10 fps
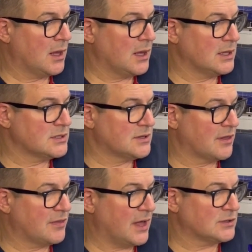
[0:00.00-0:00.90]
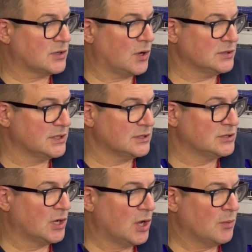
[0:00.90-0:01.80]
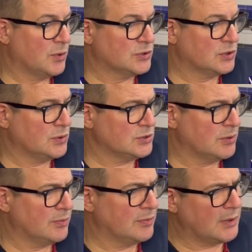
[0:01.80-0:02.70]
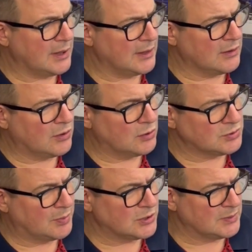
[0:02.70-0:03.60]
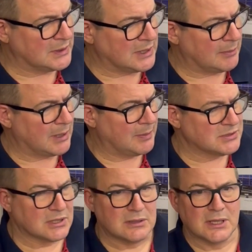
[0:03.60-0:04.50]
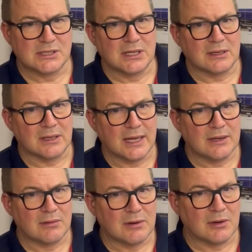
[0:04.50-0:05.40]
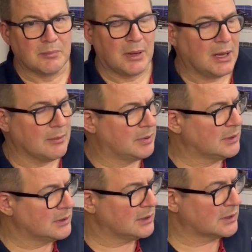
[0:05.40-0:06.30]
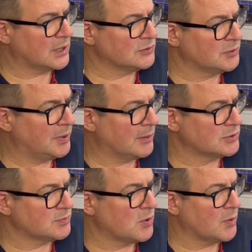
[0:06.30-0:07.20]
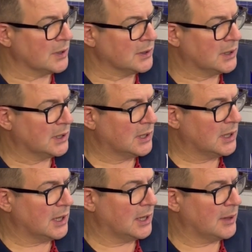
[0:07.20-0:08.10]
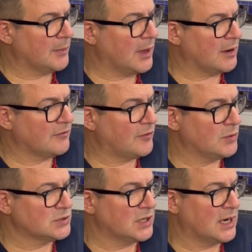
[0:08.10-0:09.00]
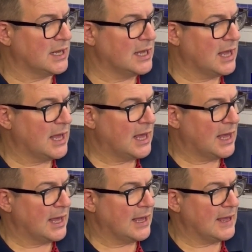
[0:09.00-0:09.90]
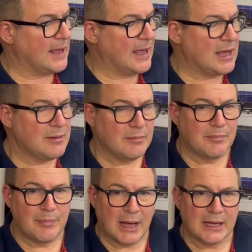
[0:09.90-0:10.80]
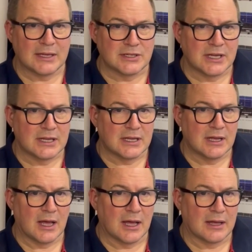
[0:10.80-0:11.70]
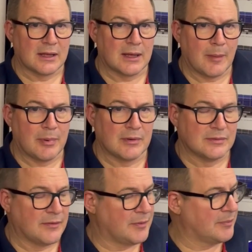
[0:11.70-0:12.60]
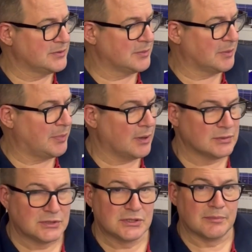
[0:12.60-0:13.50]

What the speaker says: it's the Thatched Cottage, which could also, I think you could also possibly double up as a little inn or a little pub, a little country pub, a small one. Unfortunately, in packaging, a couple of some of the posts are